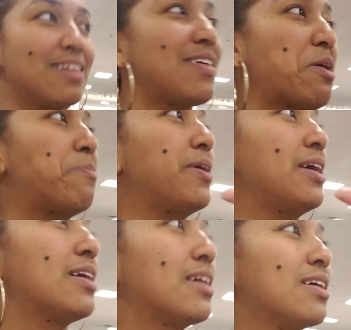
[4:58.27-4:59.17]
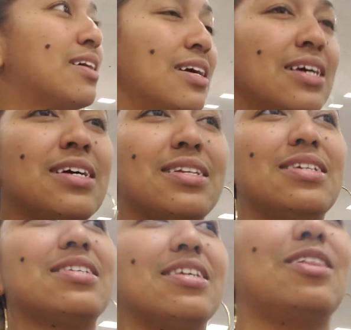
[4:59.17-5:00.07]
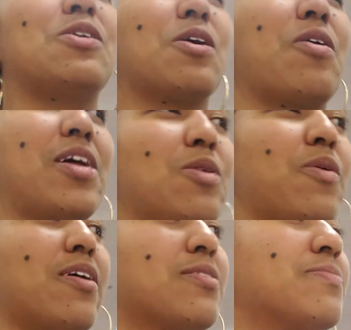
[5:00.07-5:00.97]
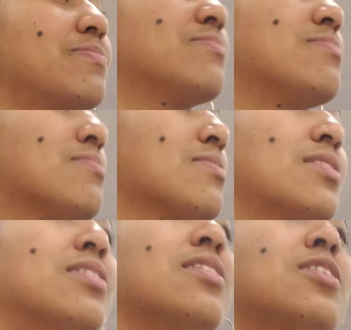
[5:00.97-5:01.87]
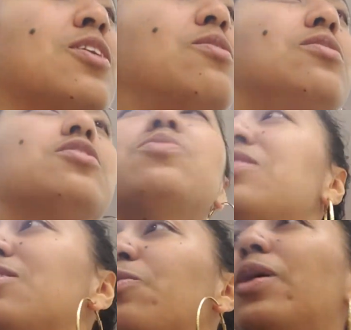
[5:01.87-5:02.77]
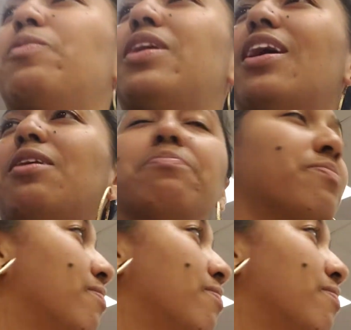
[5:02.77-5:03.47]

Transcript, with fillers: that big Disney logo anywhere. This wasn't the way we came.